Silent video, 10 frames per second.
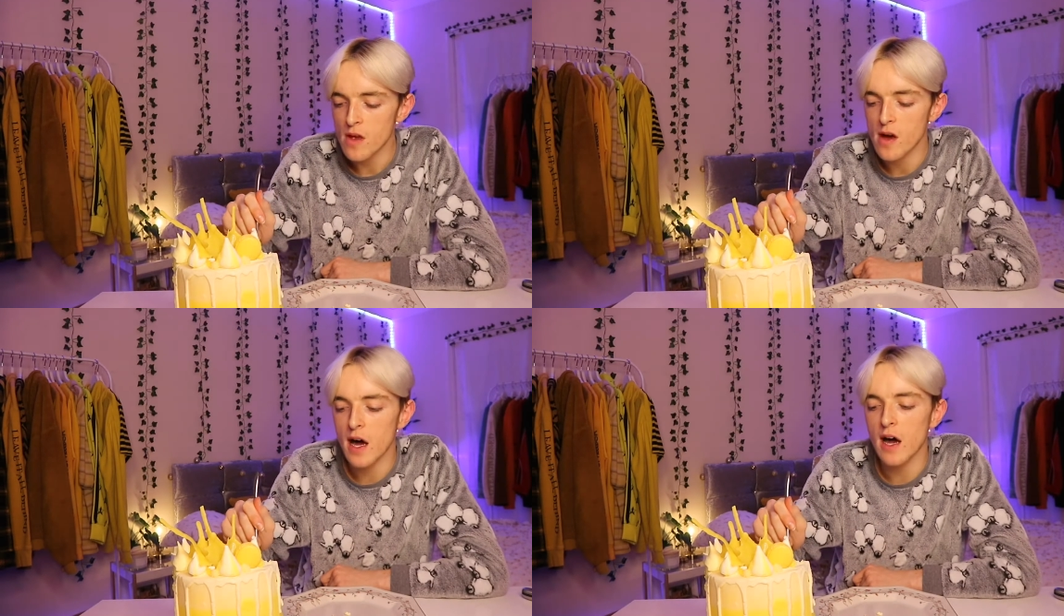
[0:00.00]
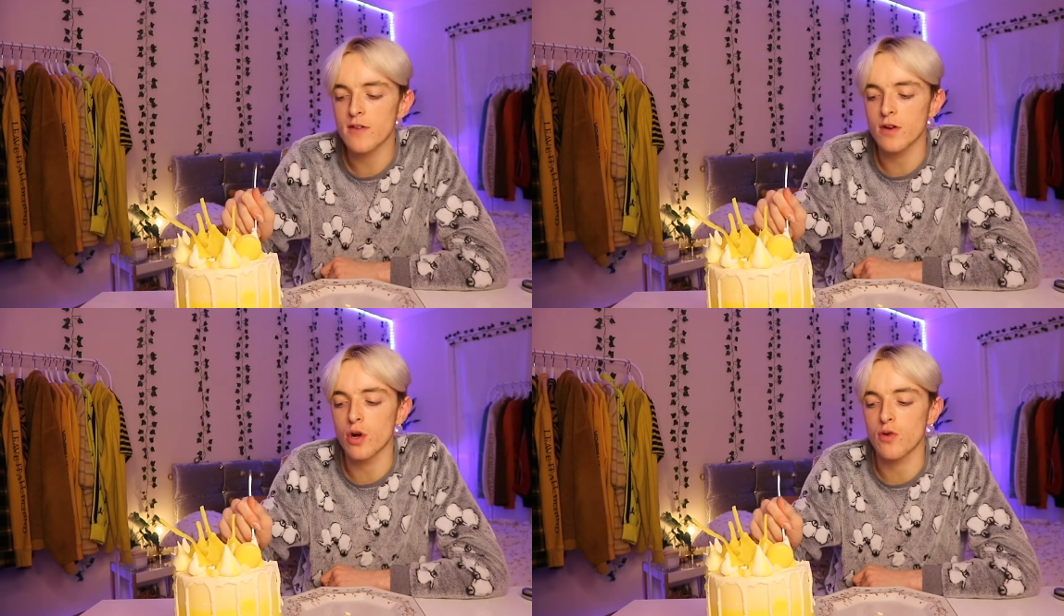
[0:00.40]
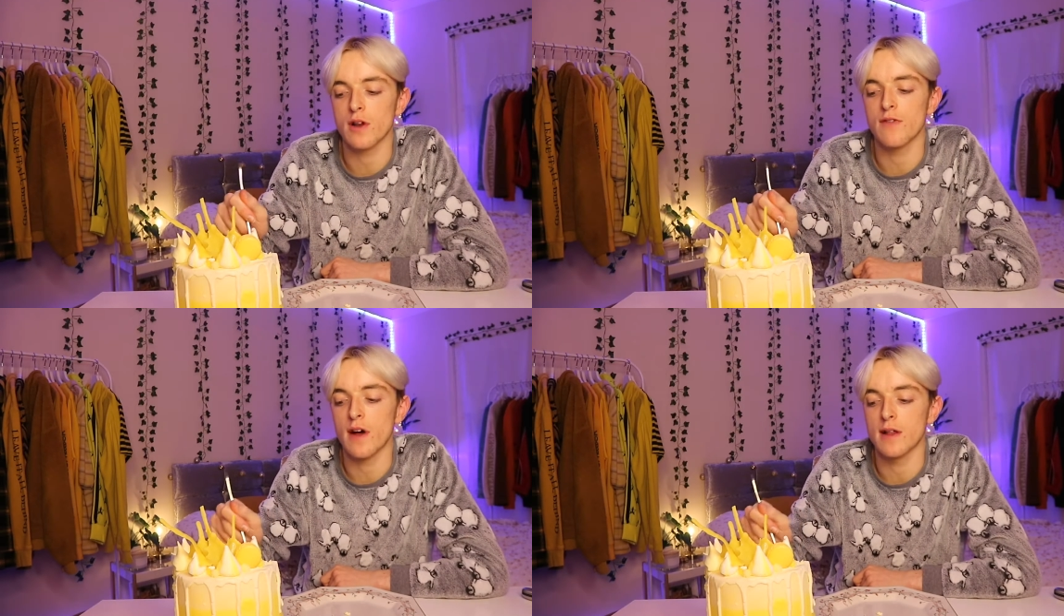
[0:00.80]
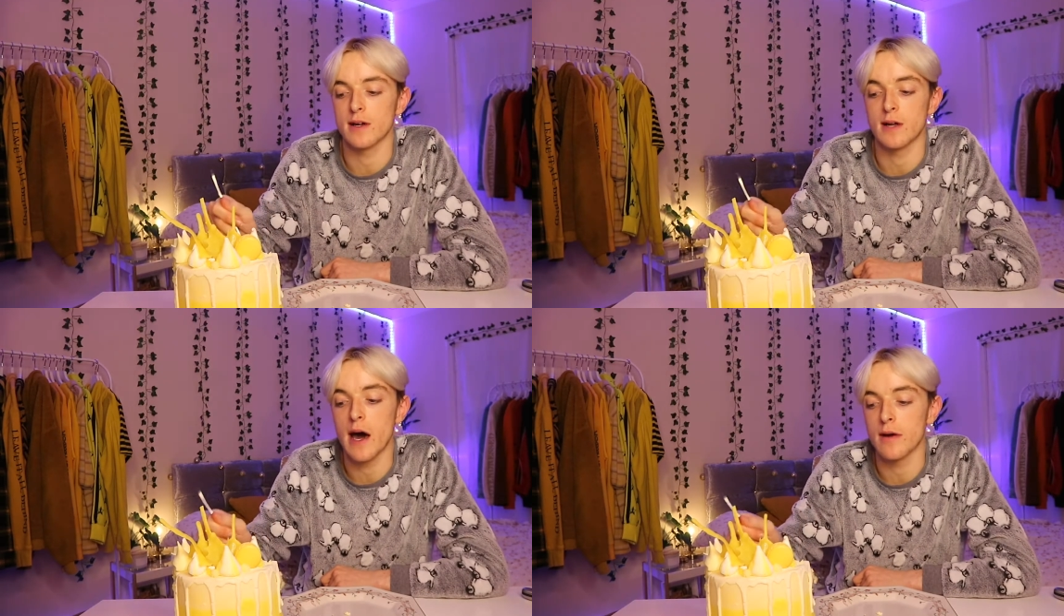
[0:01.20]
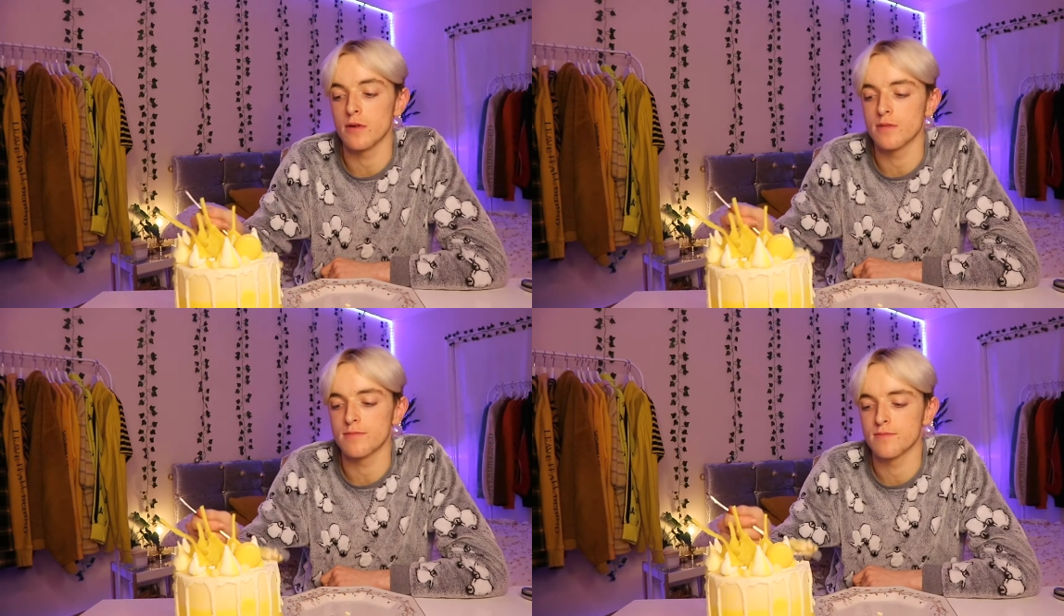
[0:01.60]
I haven't already felt like an
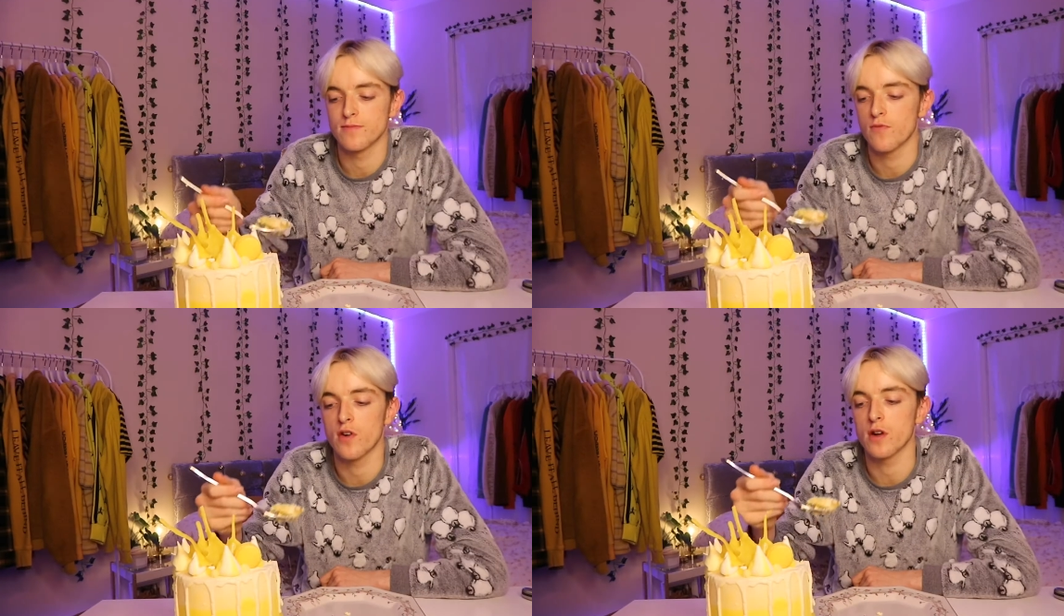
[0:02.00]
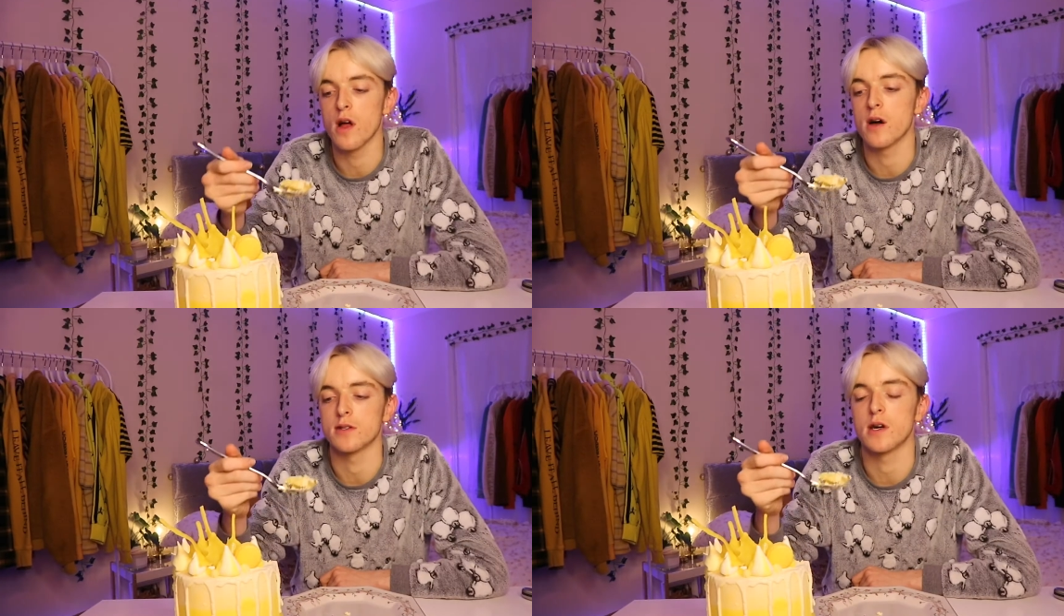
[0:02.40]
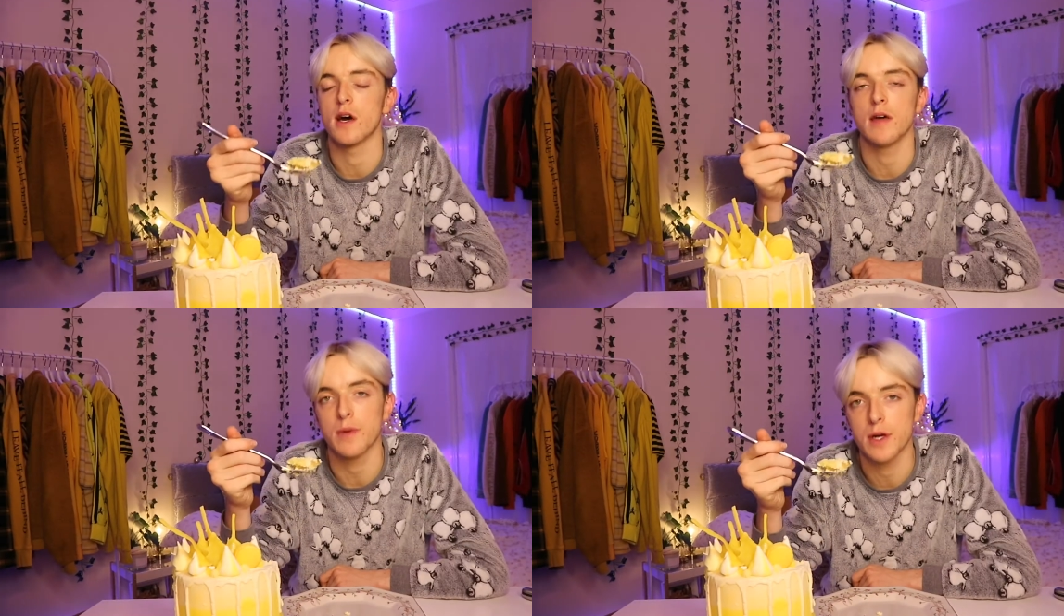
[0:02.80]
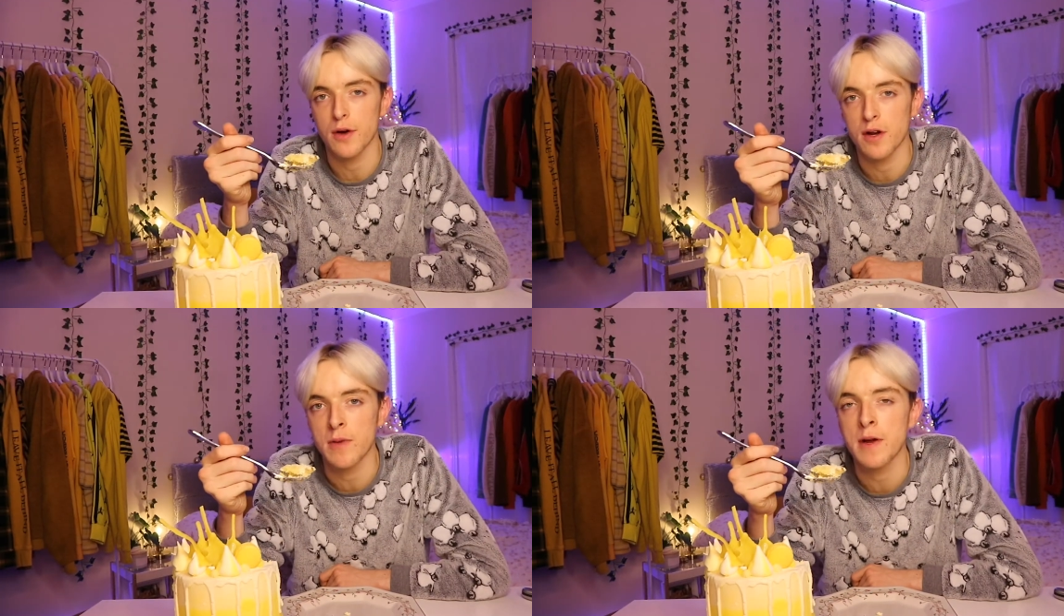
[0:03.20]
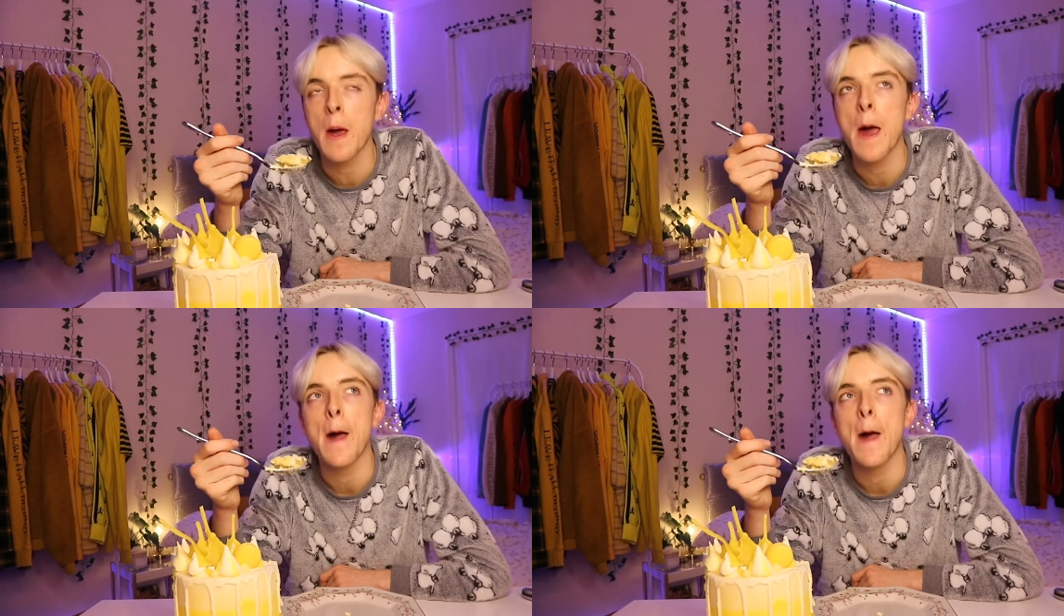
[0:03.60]
adult for a long time, you know what I mean?